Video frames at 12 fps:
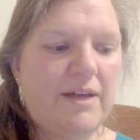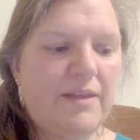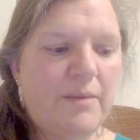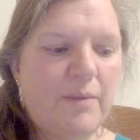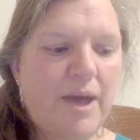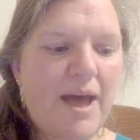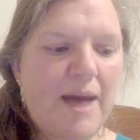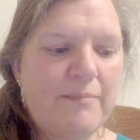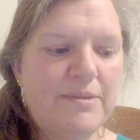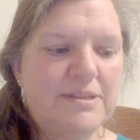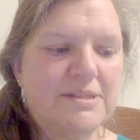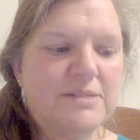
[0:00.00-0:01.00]
then what
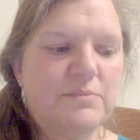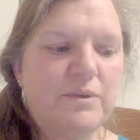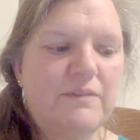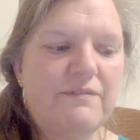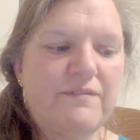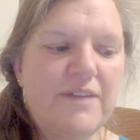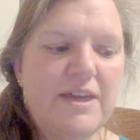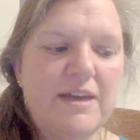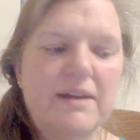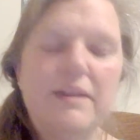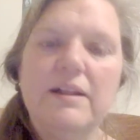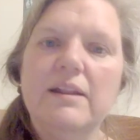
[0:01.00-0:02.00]
happens is we
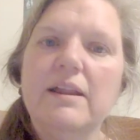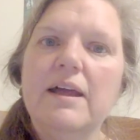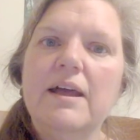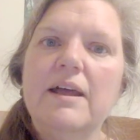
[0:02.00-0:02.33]
feel